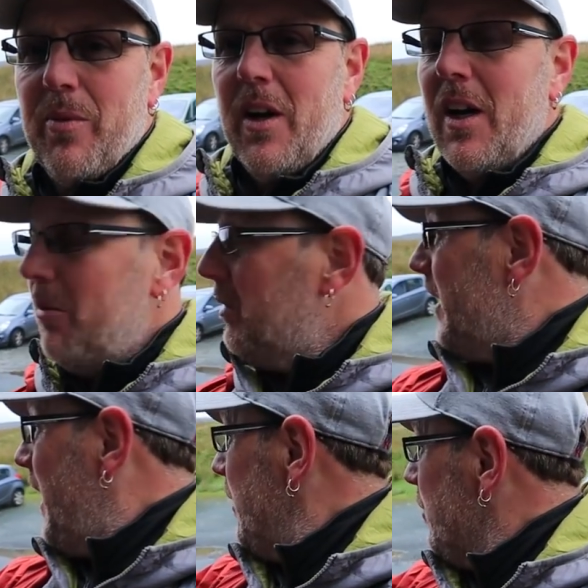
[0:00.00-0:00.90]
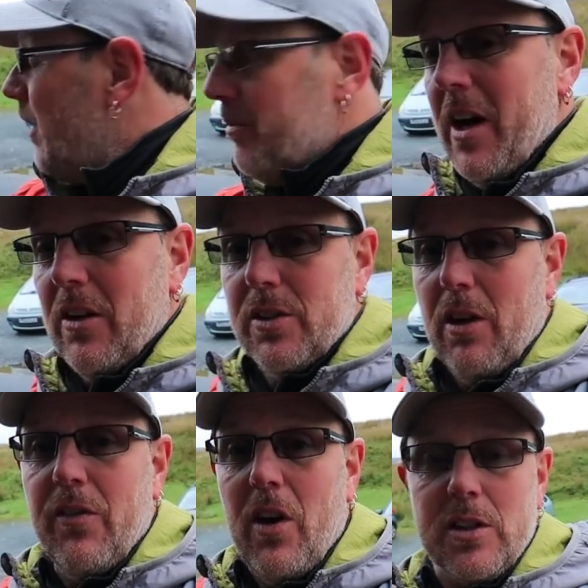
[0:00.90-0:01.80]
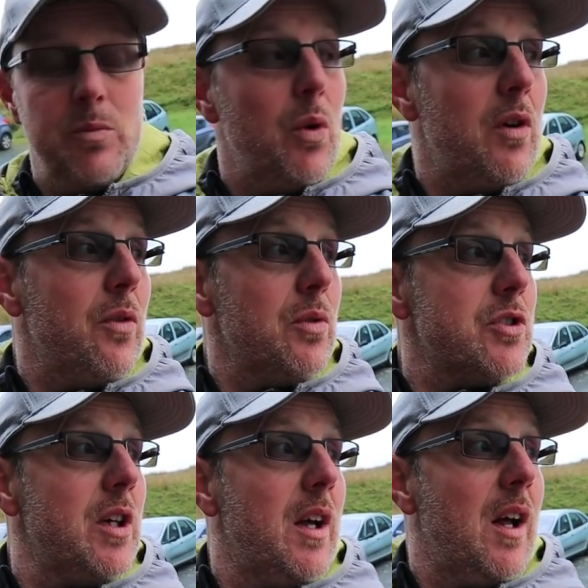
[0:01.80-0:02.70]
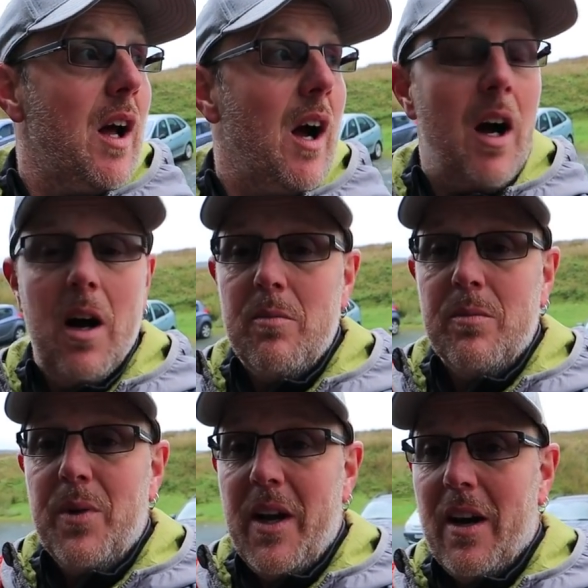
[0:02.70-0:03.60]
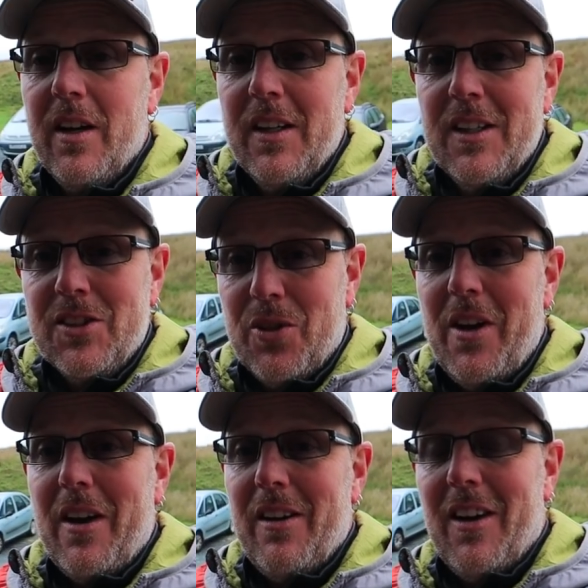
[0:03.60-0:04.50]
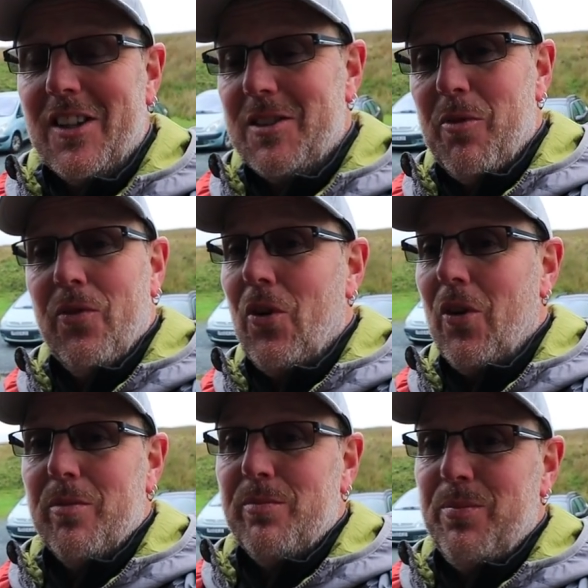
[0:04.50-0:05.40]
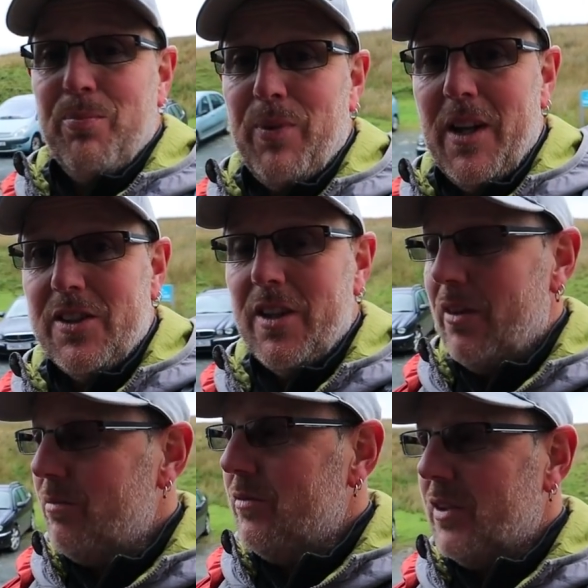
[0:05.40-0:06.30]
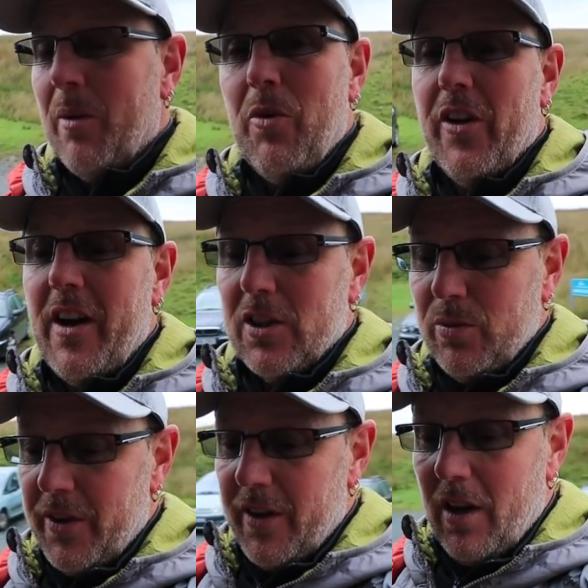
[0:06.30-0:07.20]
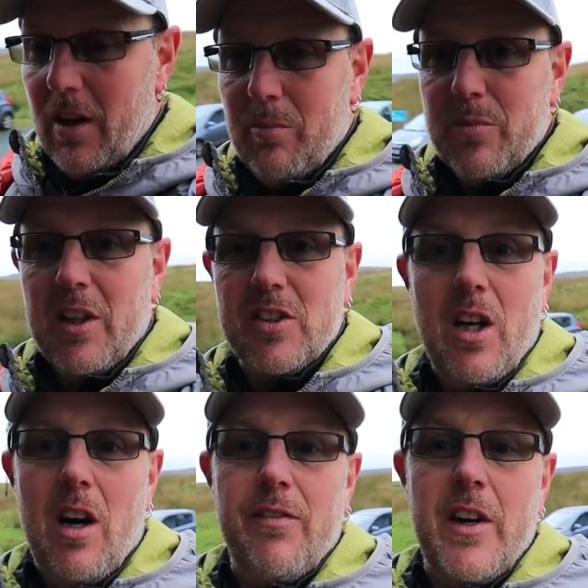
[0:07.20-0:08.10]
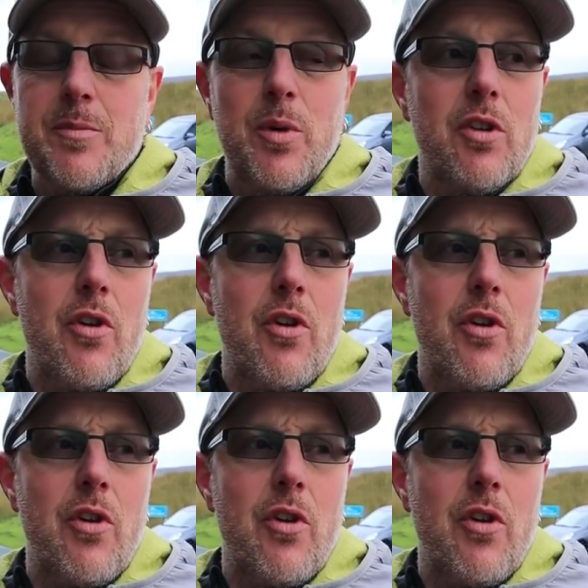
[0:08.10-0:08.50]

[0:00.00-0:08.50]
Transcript: up, and we're going to head off up now to go and find some waterfalls. But yeah, so yeah, like I said before, please, you know, come on the next one. I'm going to start a Facebook